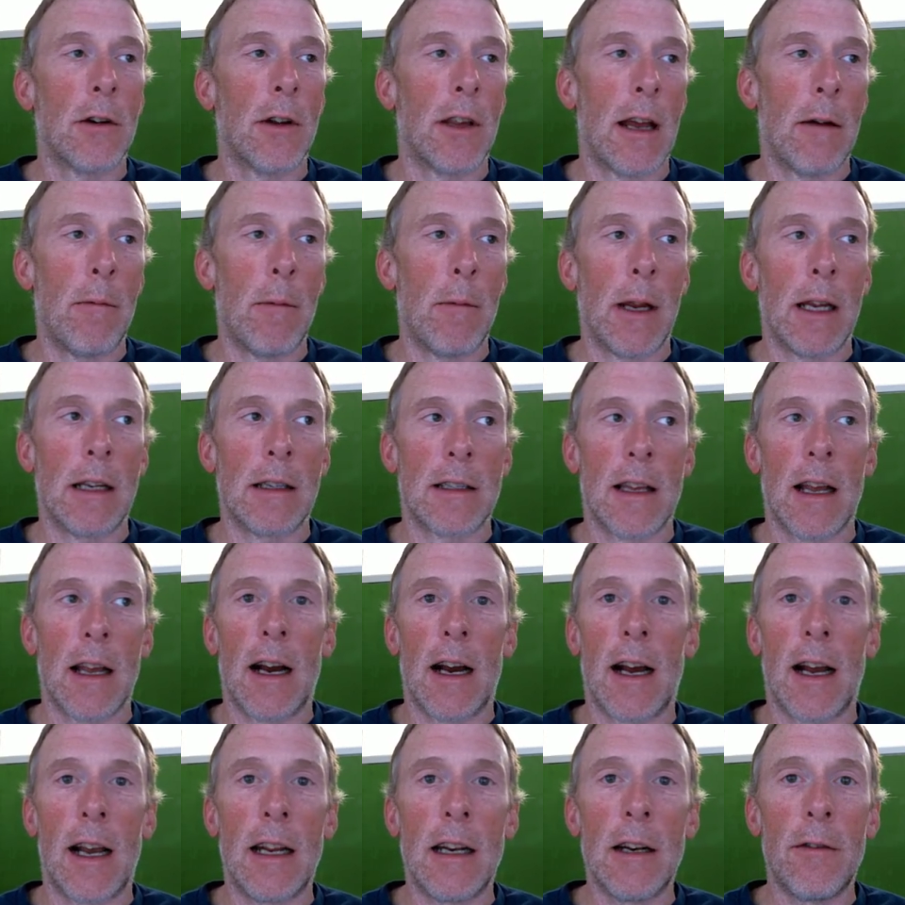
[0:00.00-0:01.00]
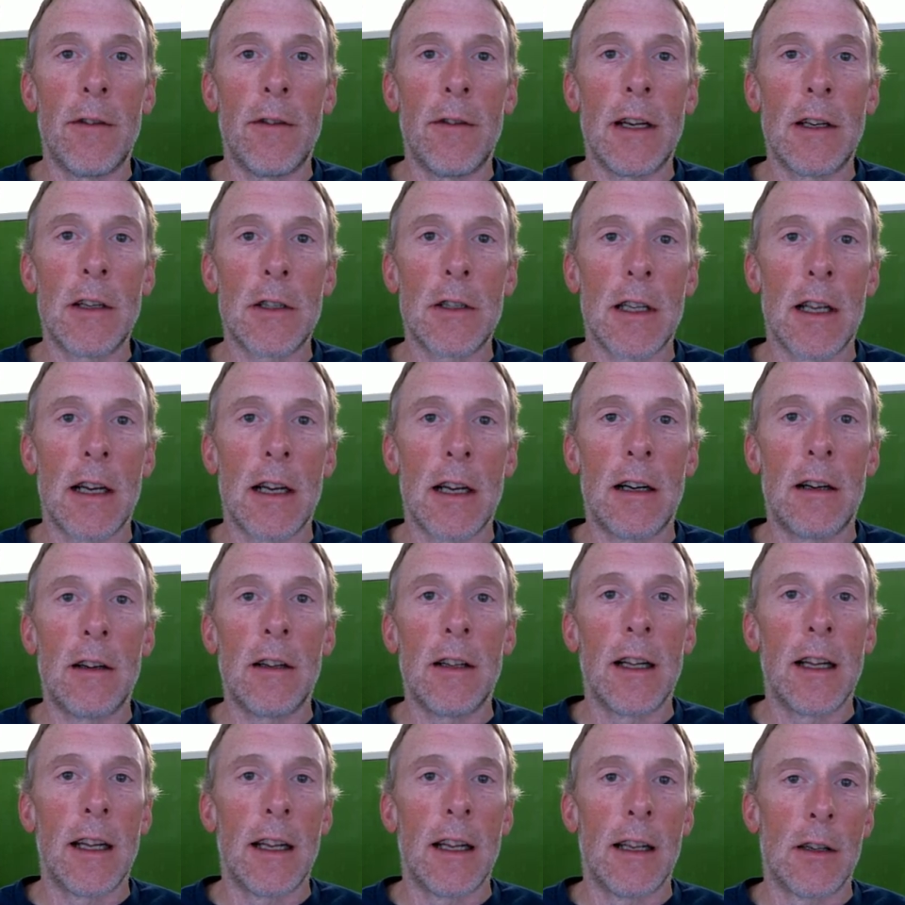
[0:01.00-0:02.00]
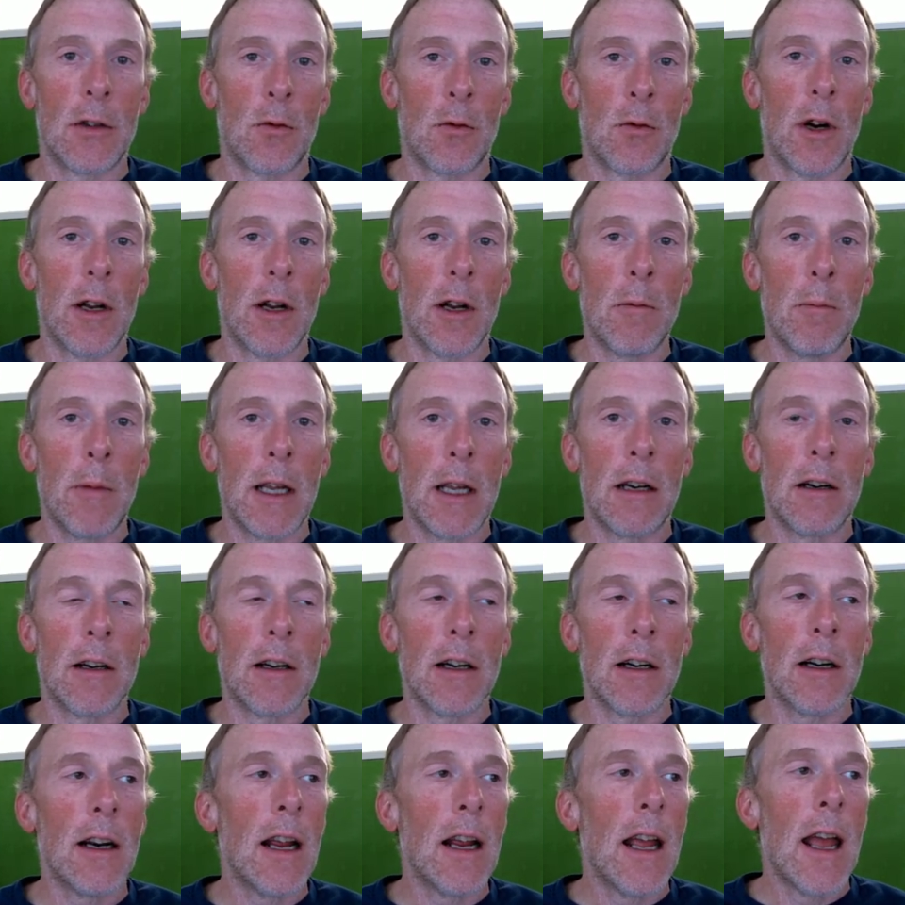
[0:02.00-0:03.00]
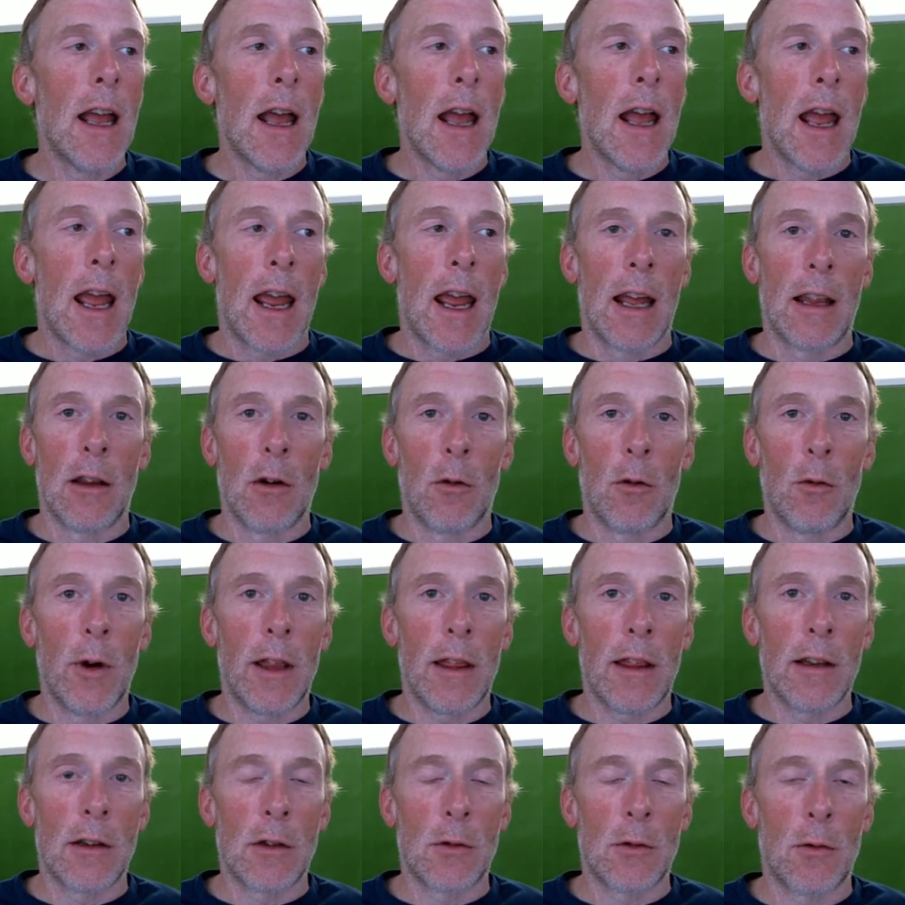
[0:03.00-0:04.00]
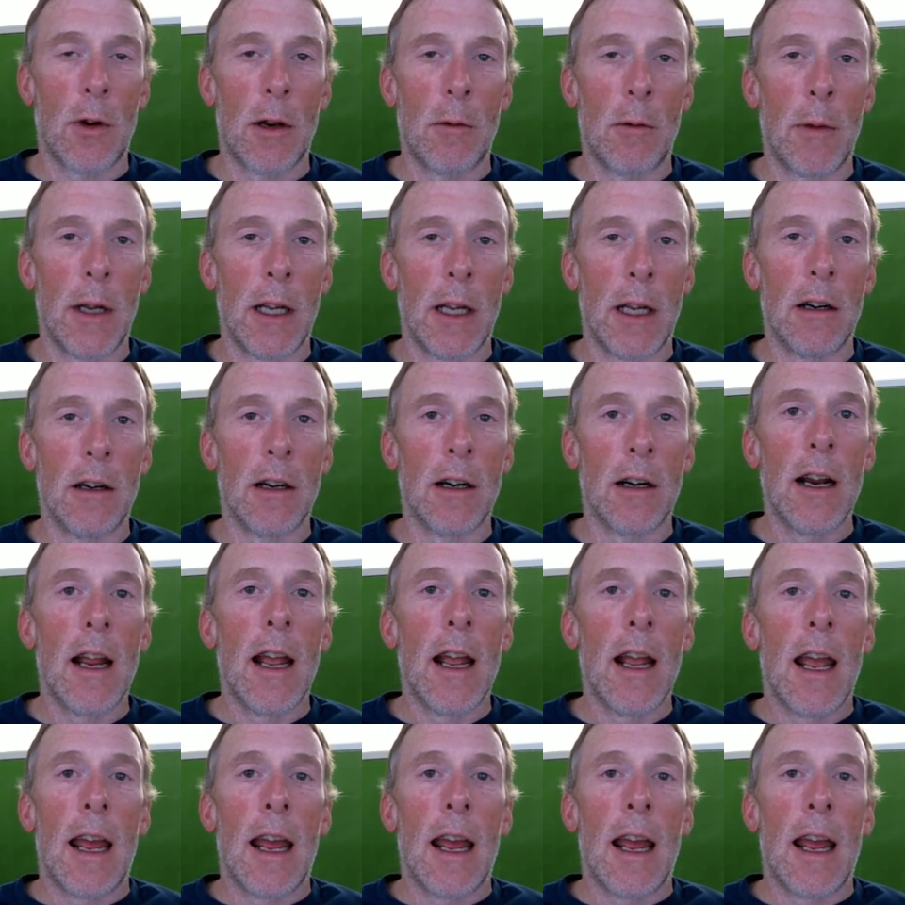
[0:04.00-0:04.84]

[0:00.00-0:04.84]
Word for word: that means the height of each cell is one meter and the width is one meter.